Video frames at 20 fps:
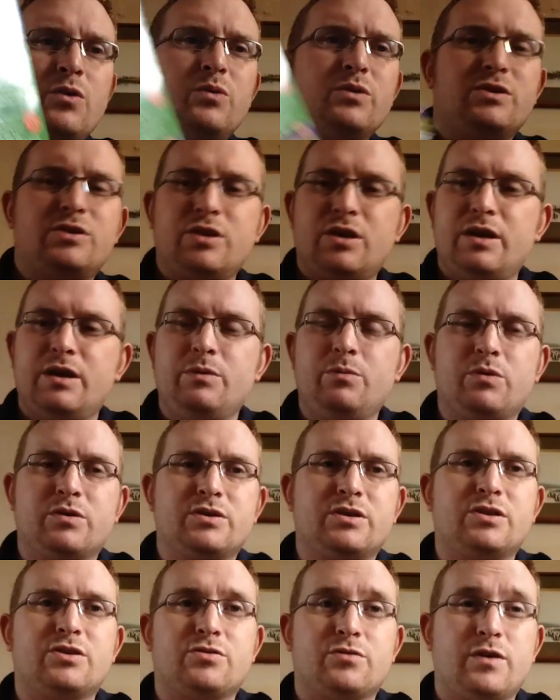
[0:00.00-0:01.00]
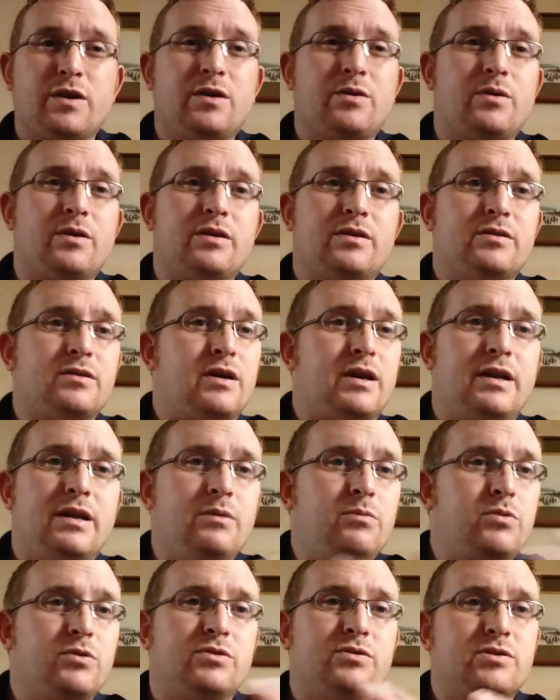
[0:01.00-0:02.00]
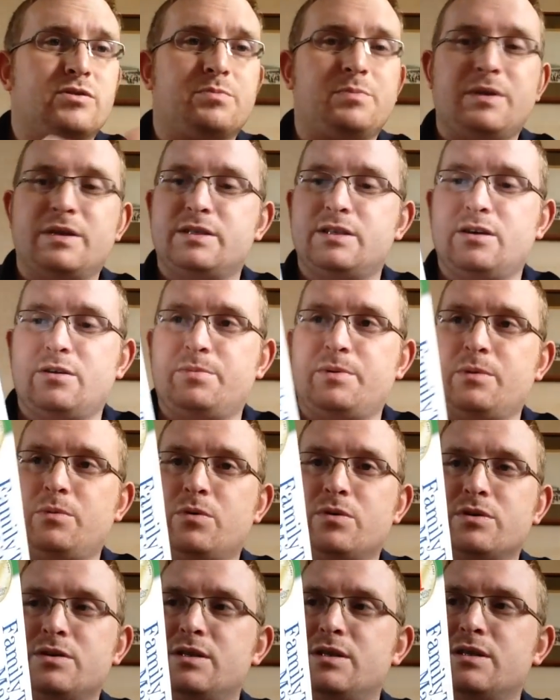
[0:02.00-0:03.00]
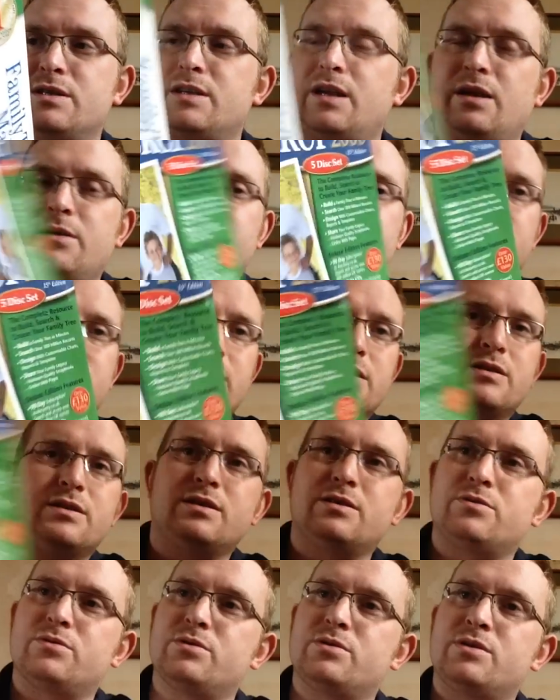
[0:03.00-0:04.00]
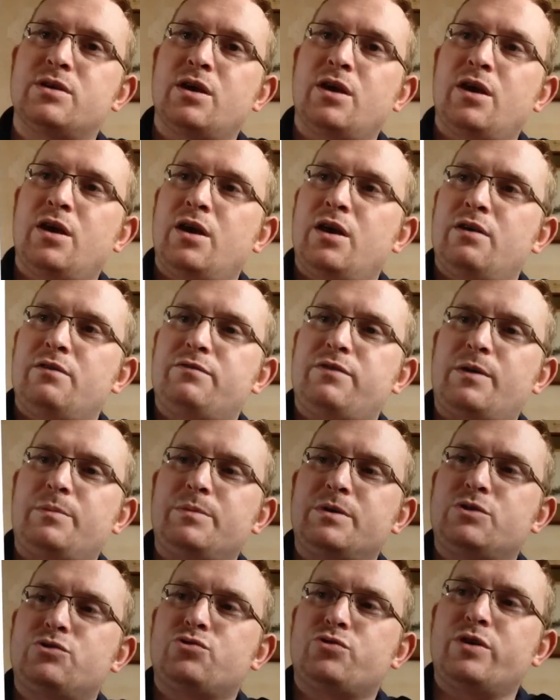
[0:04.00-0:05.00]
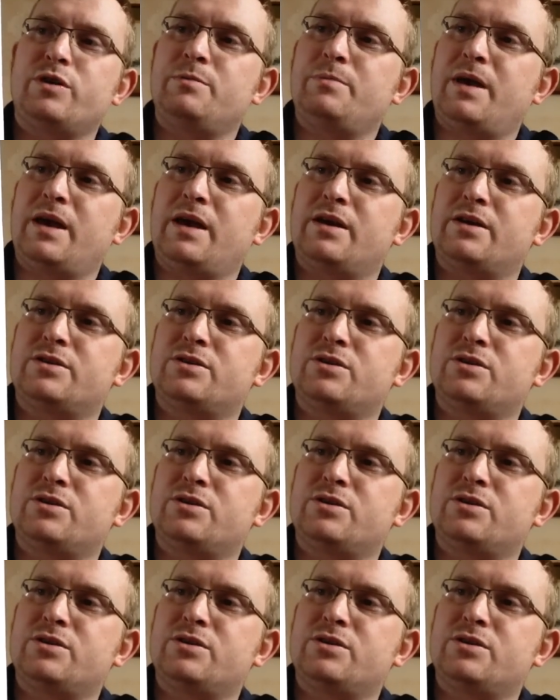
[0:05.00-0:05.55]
which he wanted £3 and he wouldn't split it up. He wanted to sell it with this. This was Family Tree Maker